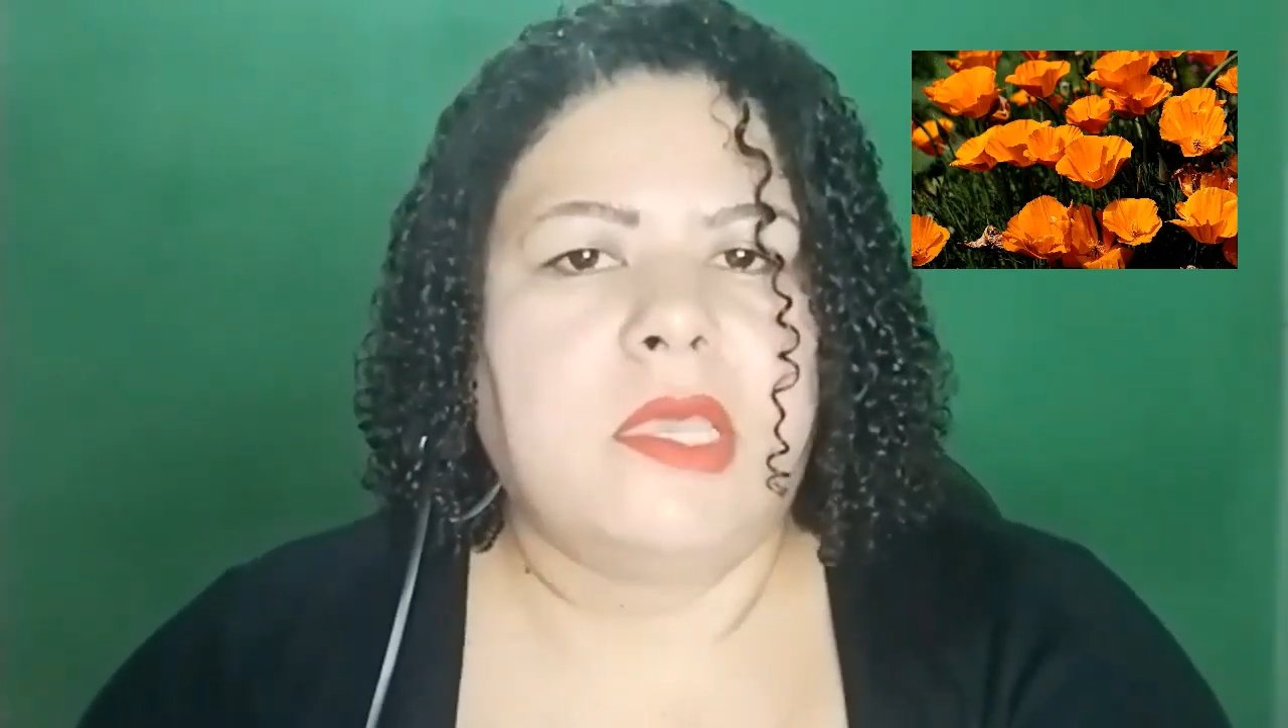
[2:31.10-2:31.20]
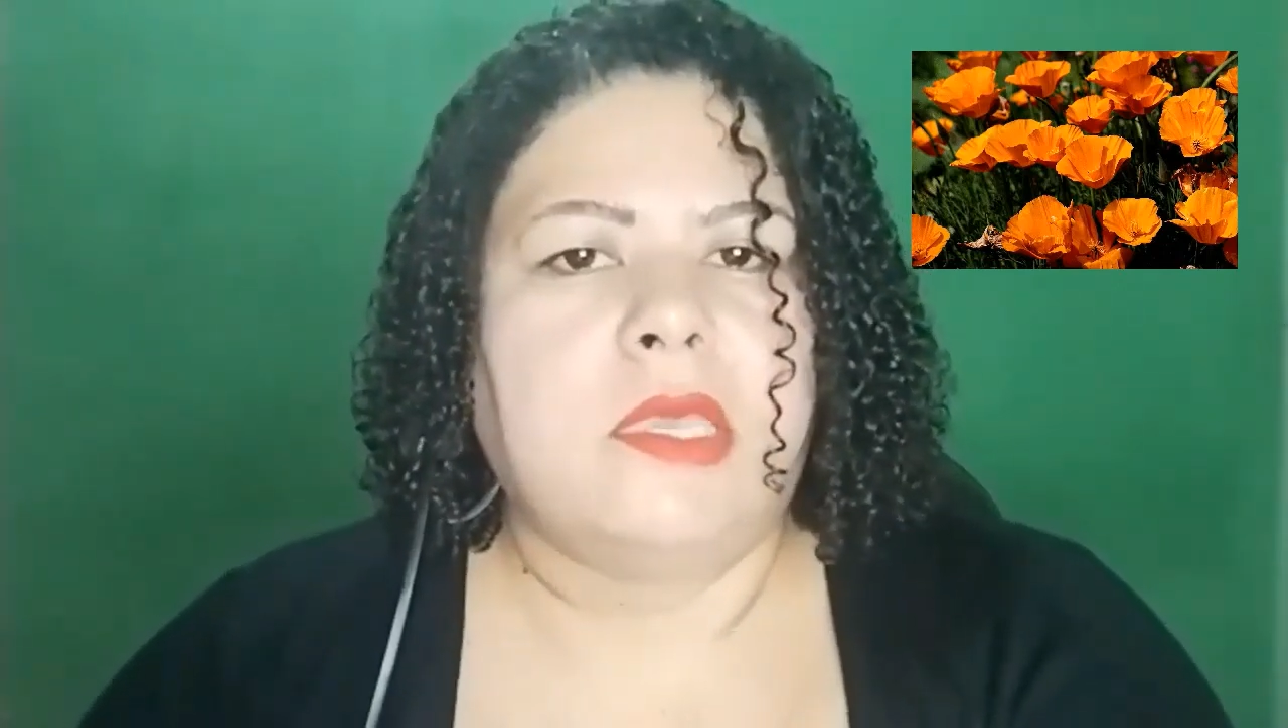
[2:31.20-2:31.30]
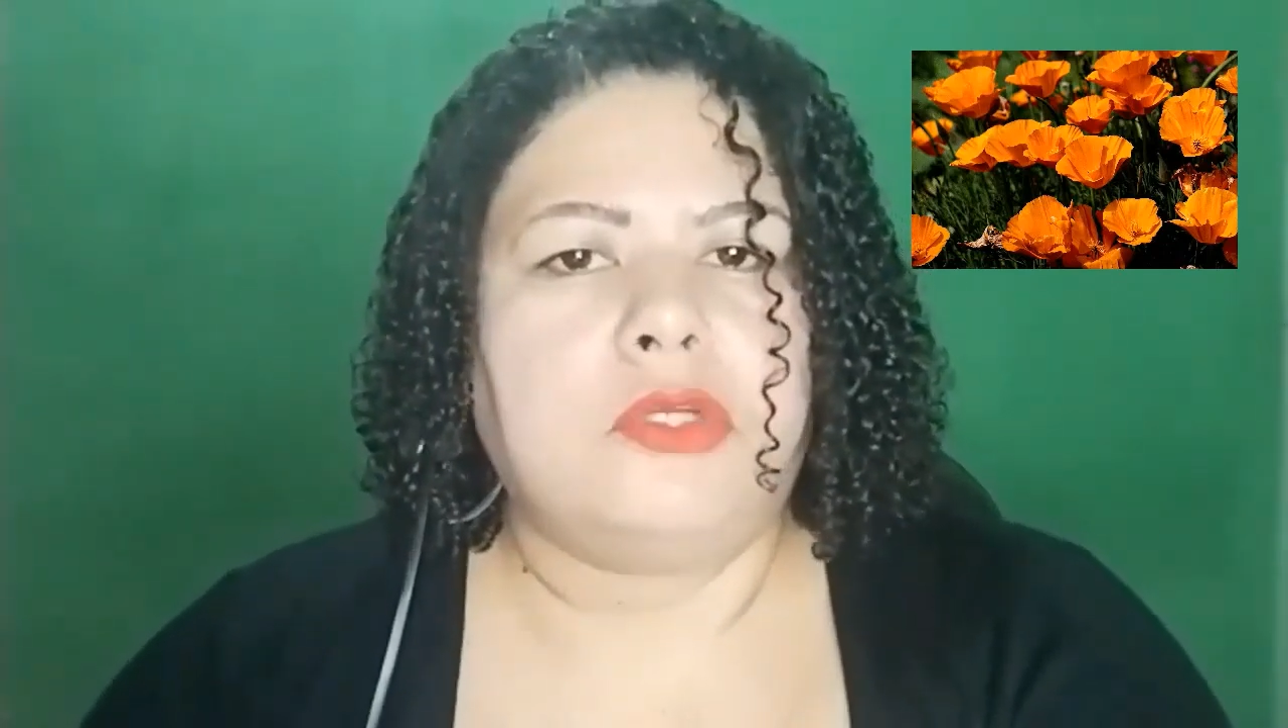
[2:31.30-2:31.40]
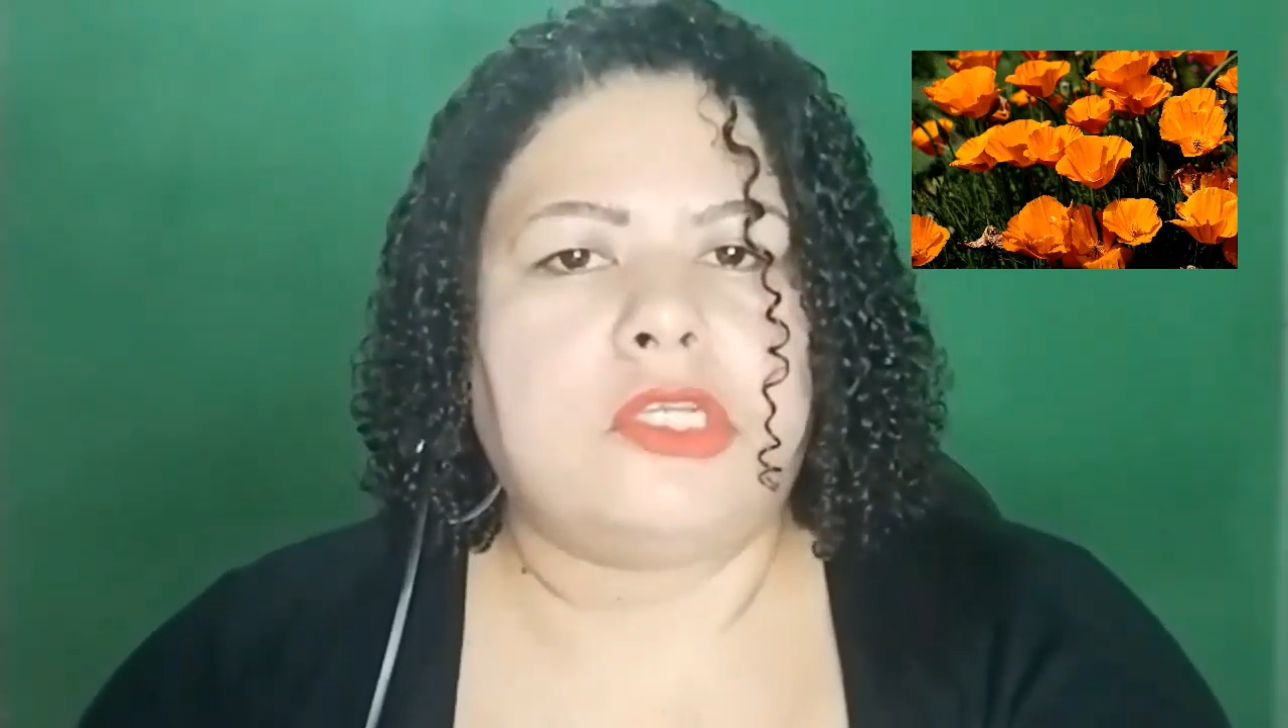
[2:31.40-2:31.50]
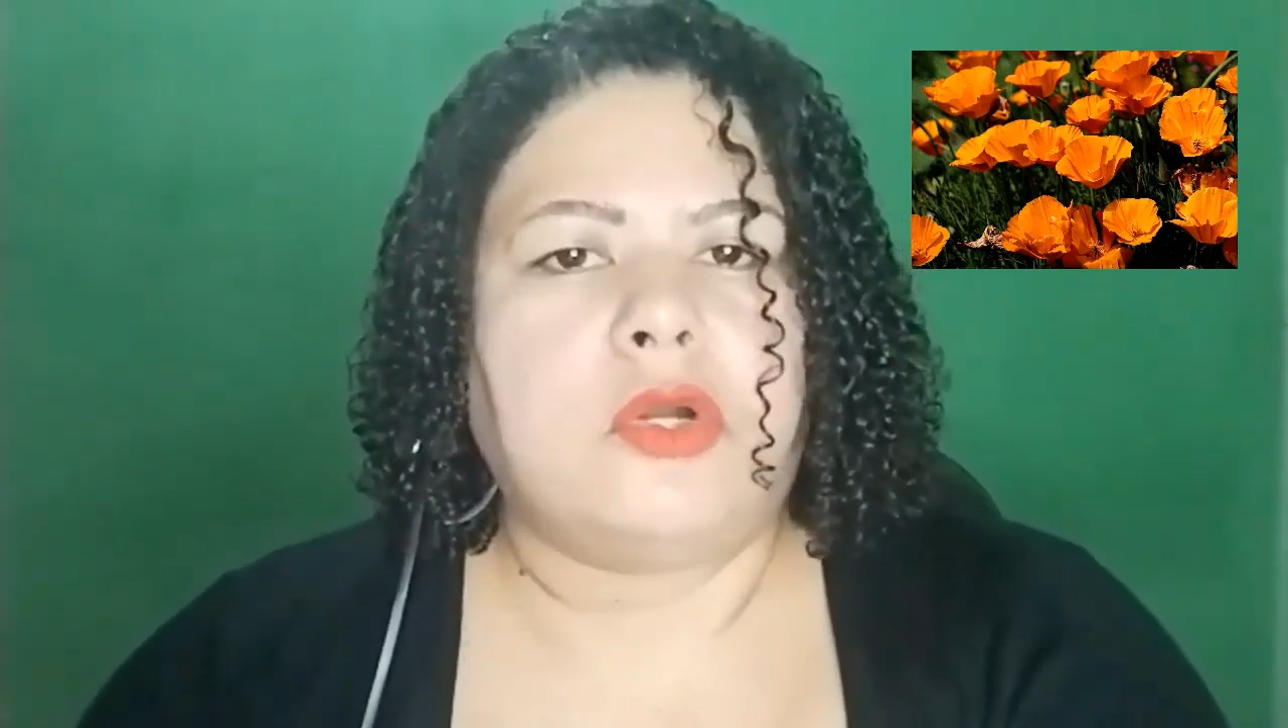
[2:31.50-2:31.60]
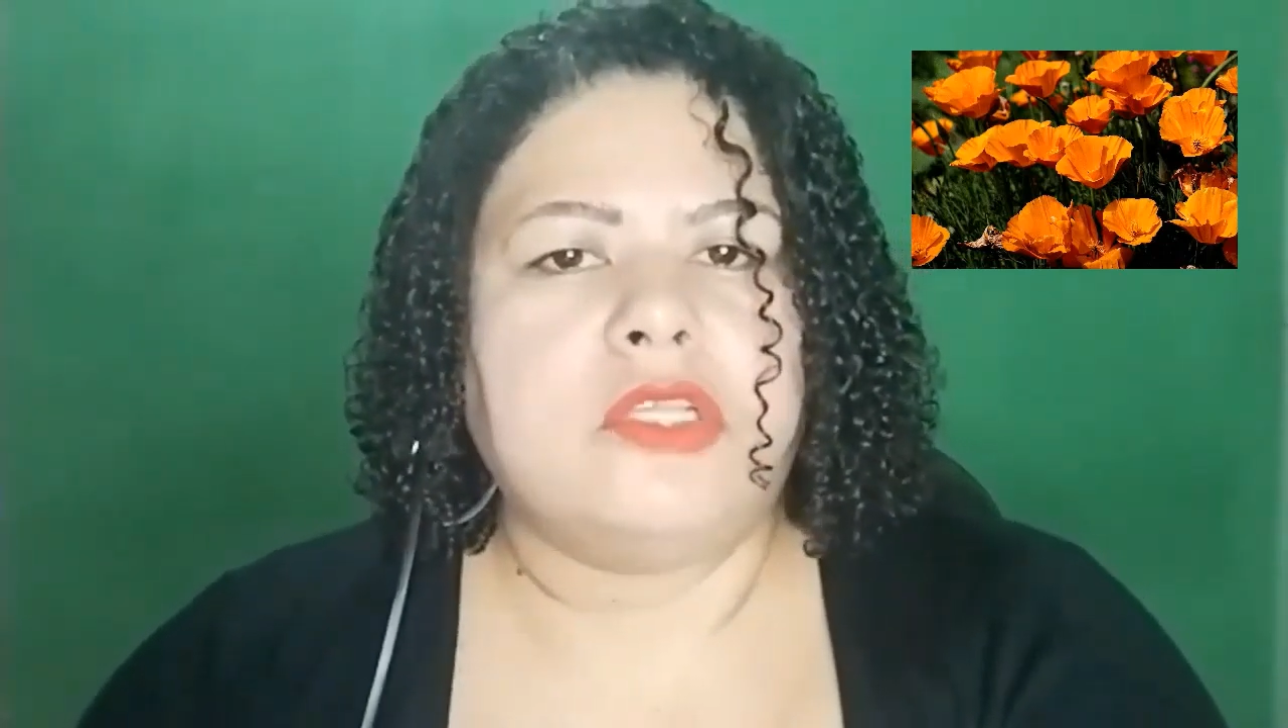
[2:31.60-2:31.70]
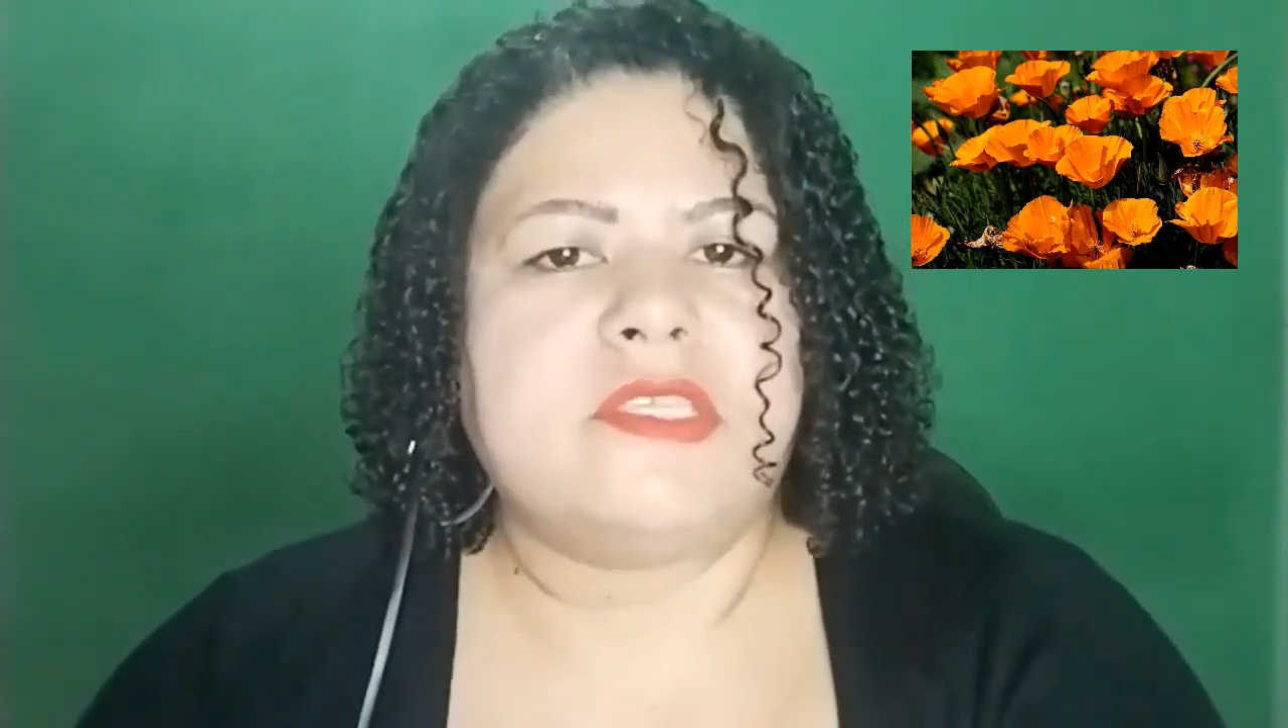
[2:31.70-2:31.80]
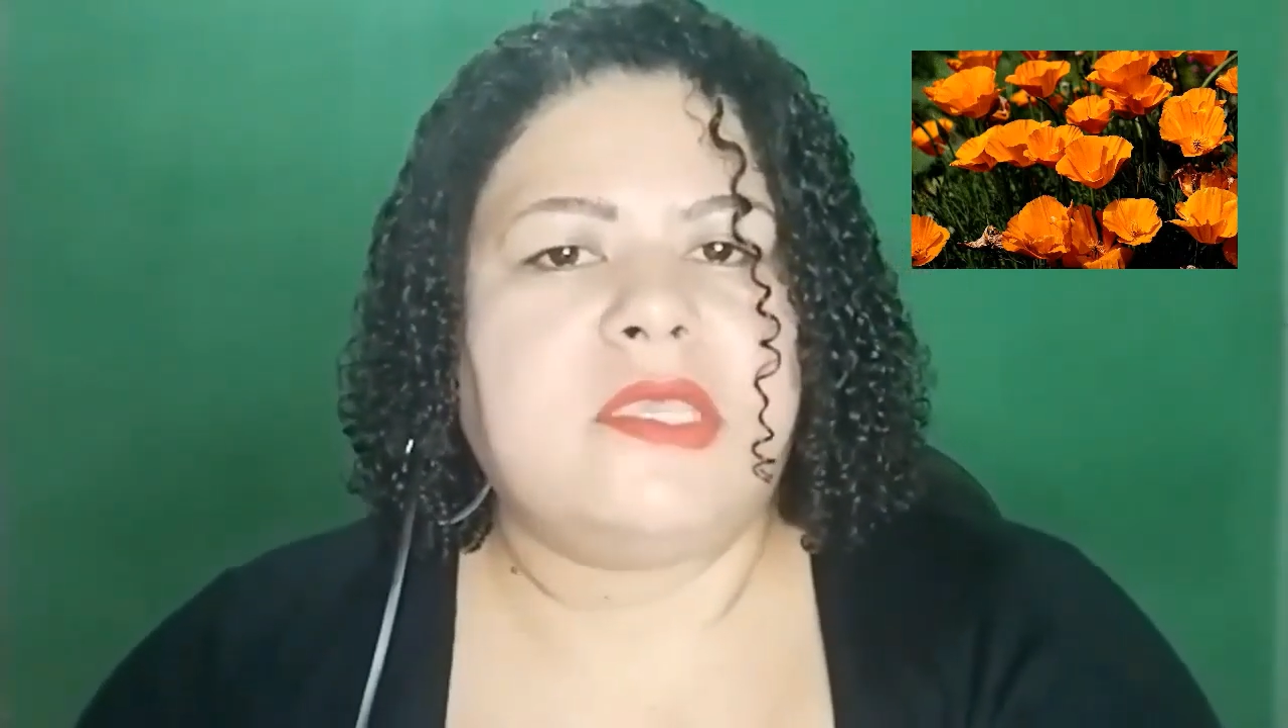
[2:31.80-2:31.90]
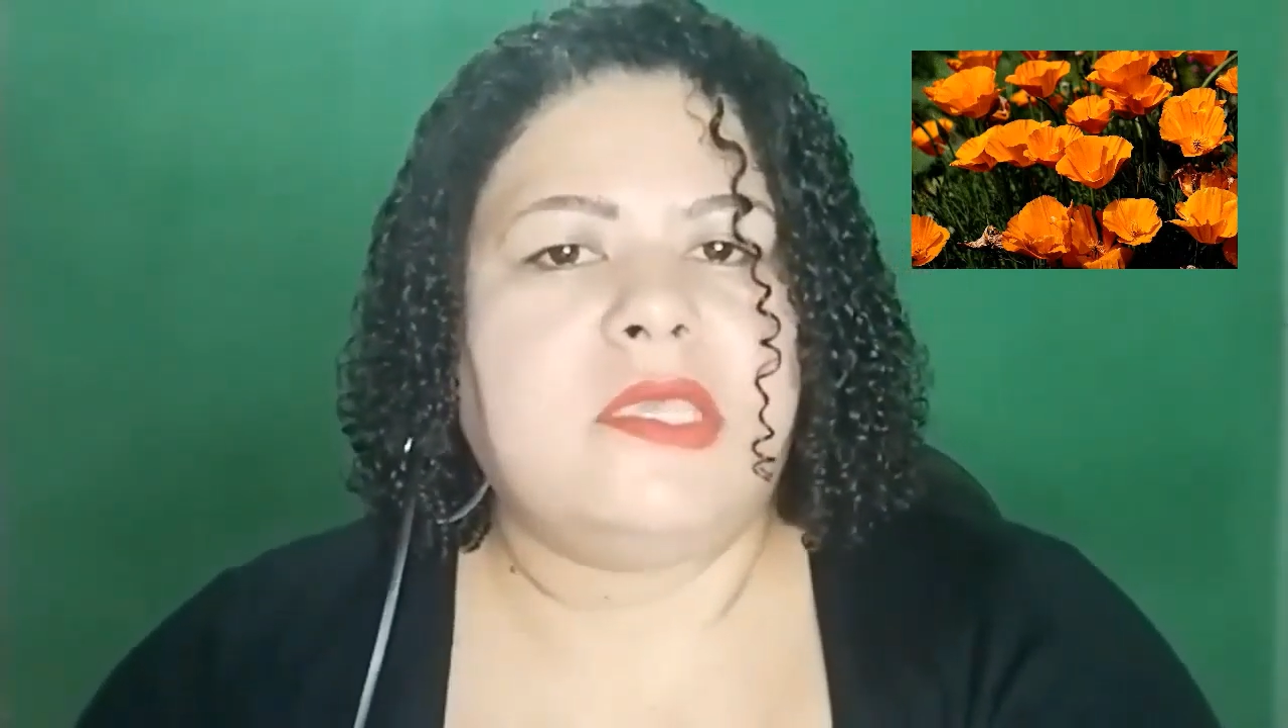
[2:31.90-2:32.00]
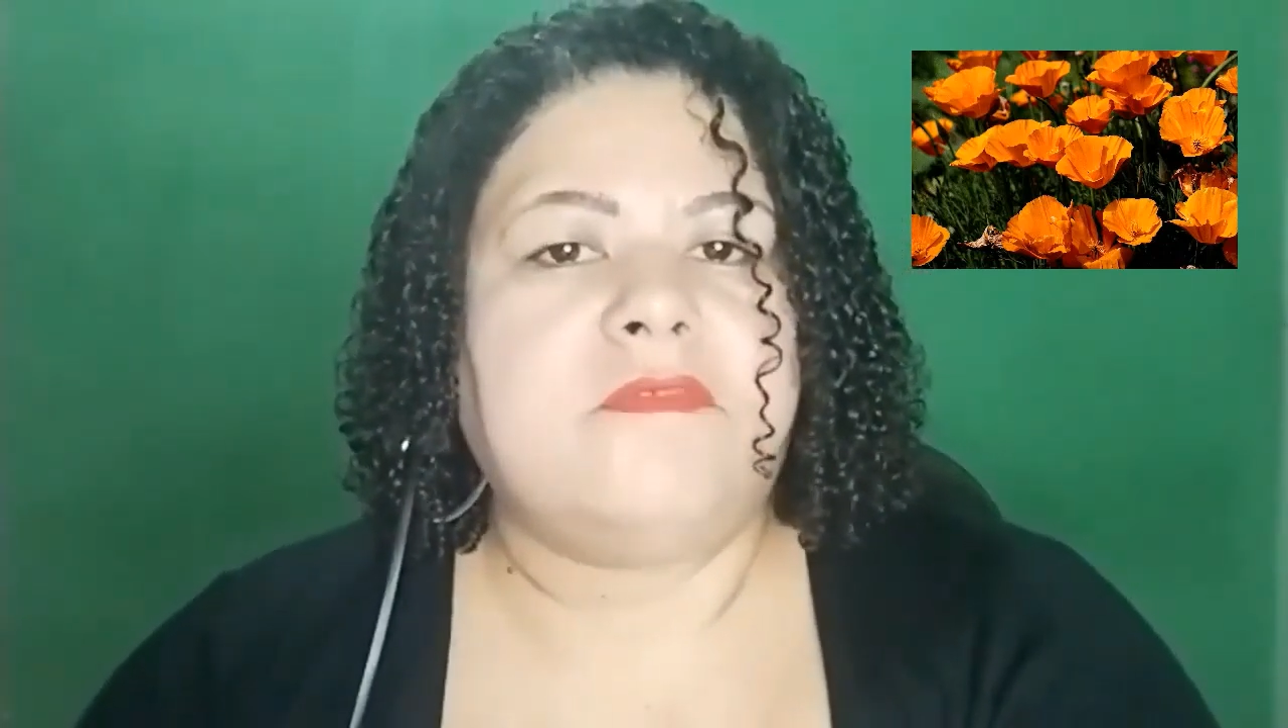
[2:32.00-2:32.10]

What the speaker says: I started